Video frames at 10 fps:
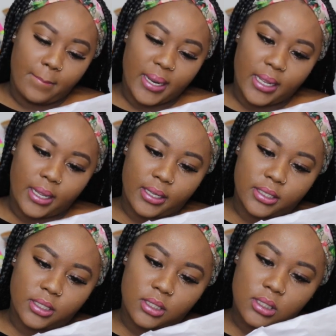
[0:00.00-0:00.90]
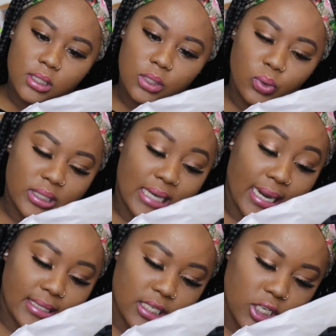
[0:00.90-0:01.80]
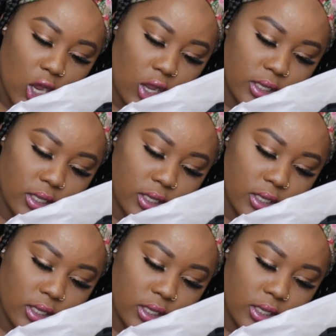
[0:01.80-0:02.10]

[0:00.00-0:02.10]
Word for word: because it was $19